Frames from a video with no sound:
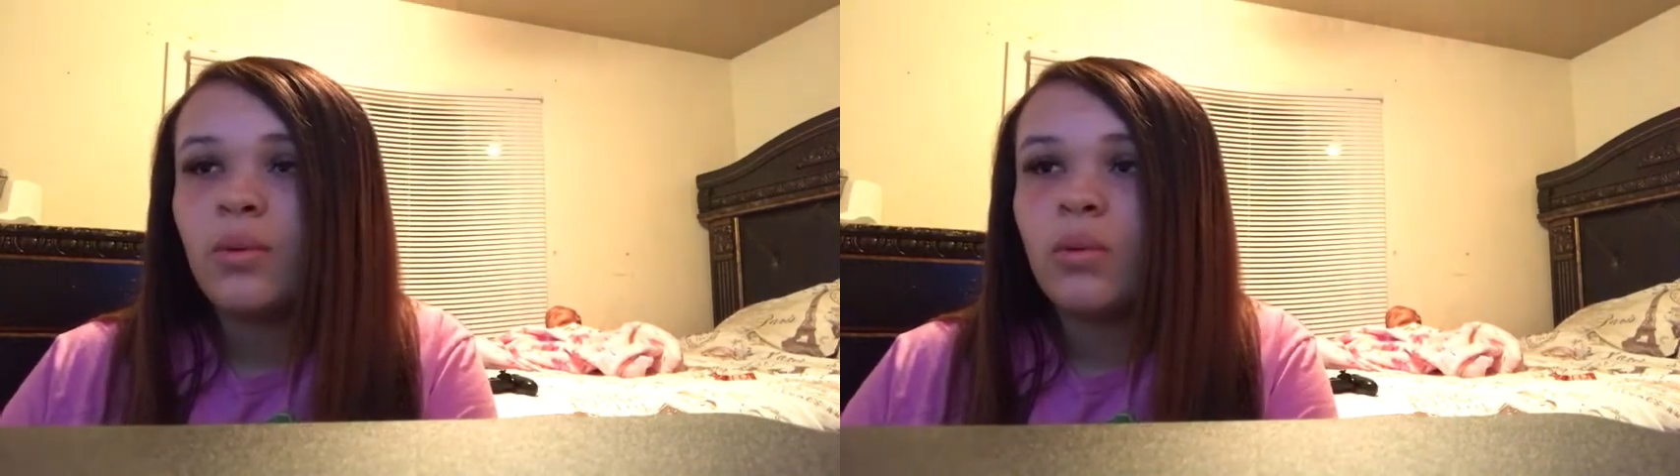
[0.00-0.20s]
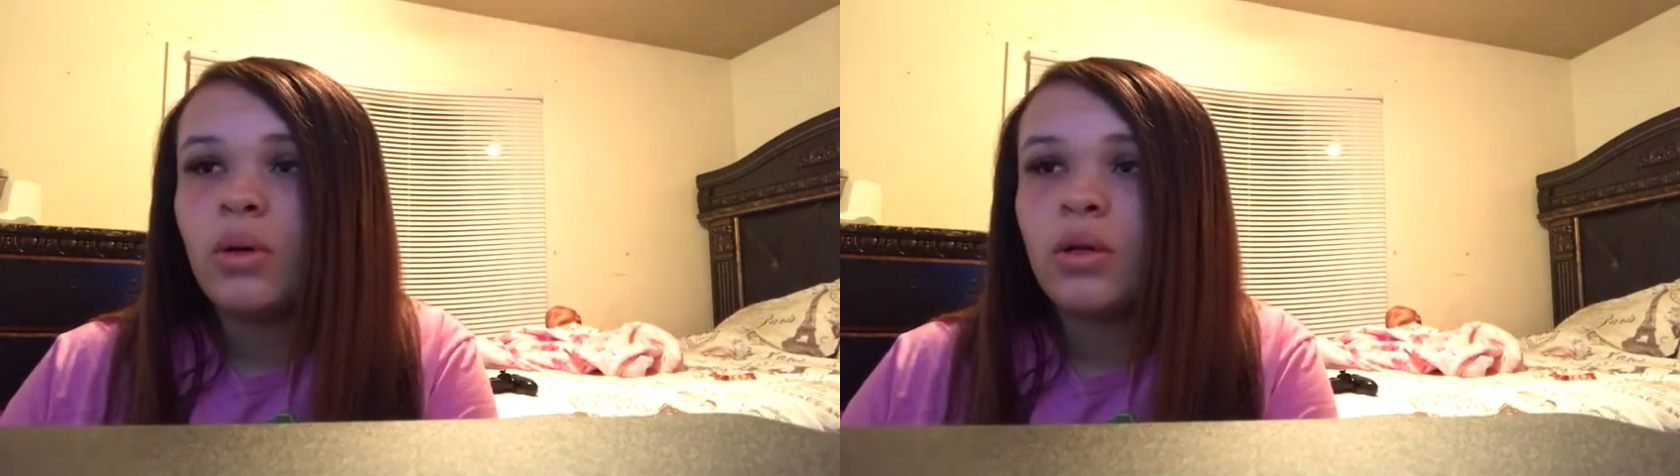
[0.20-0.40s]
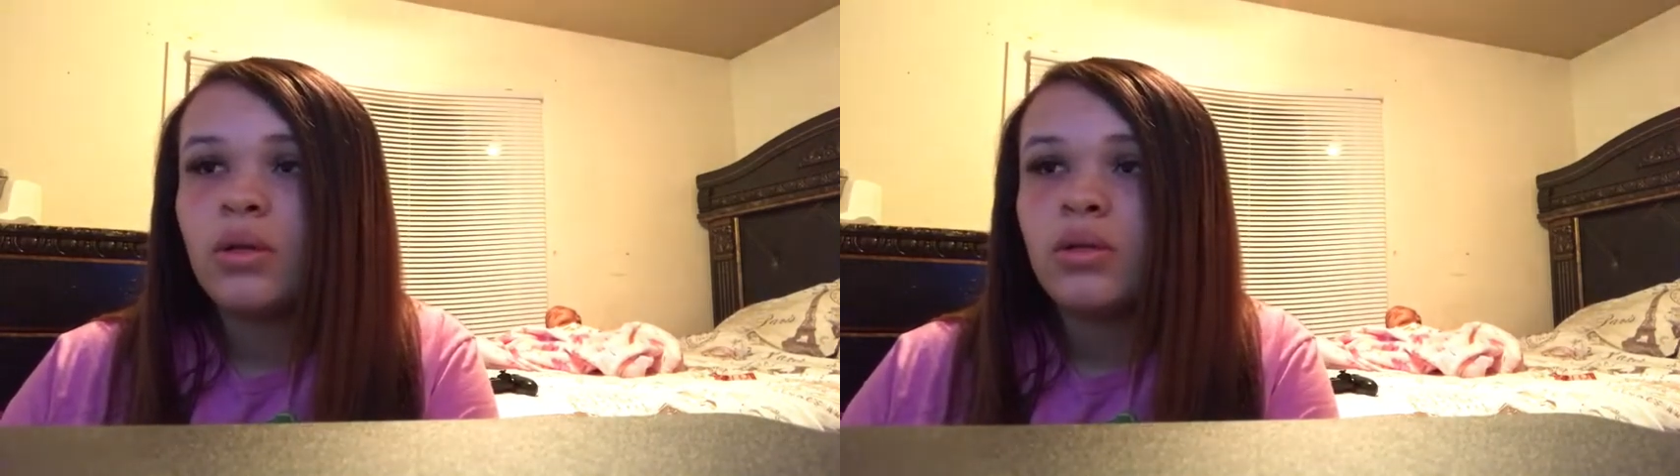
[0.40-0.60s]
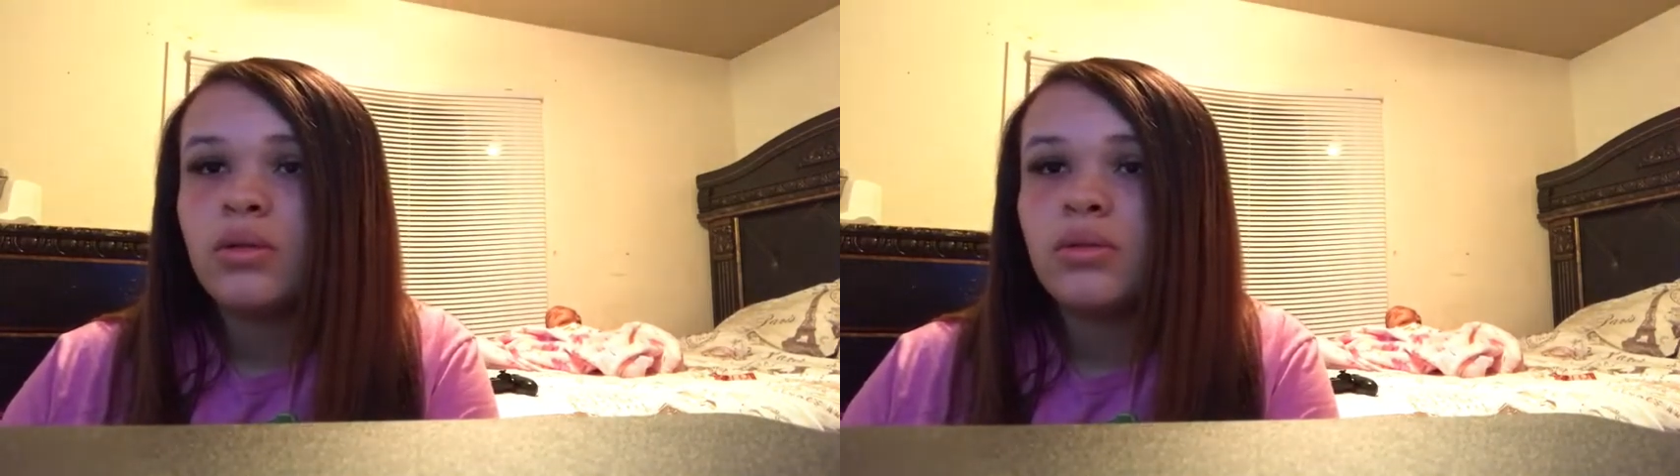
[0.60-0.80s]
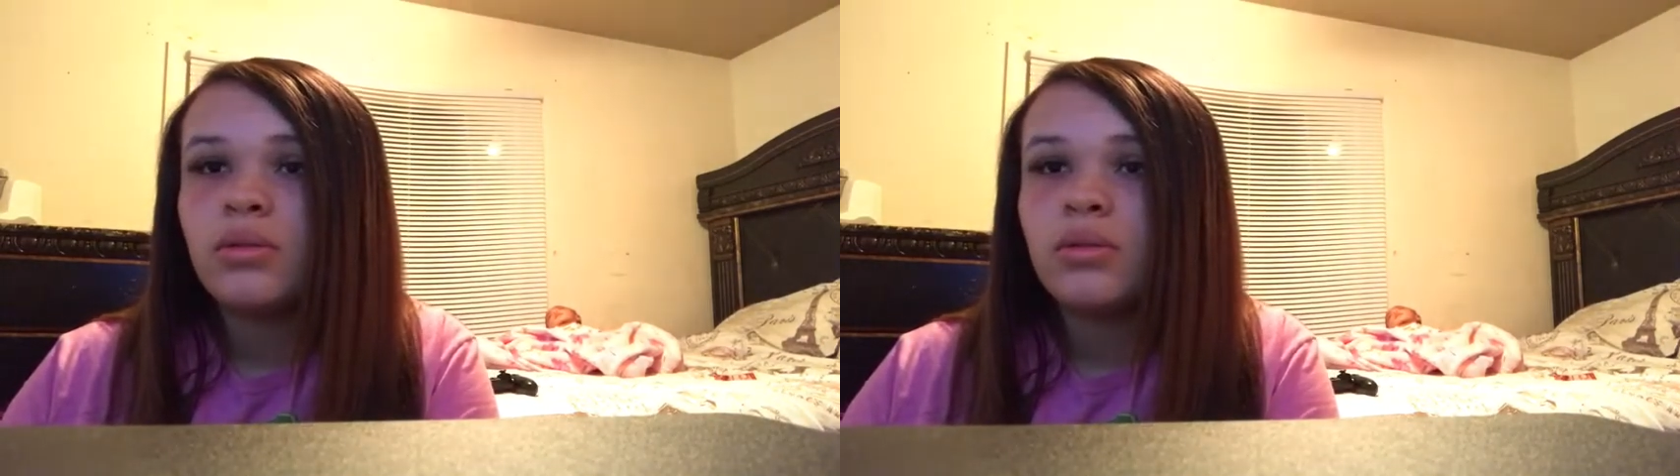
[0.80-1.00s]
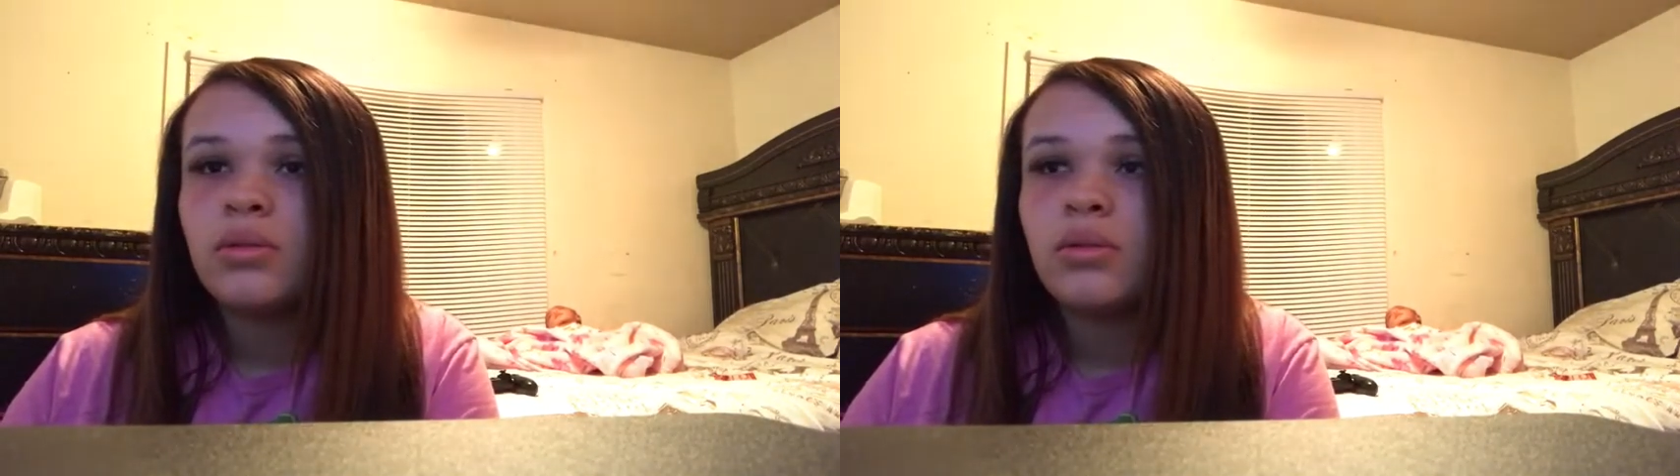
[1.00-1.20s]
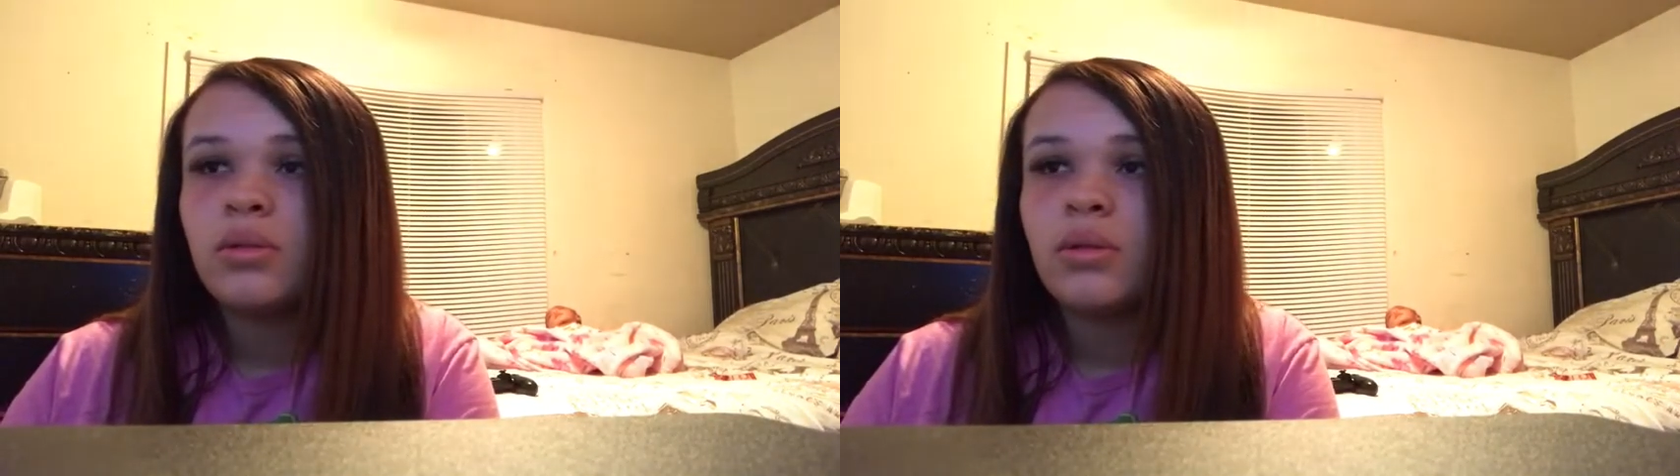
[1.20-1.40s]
was,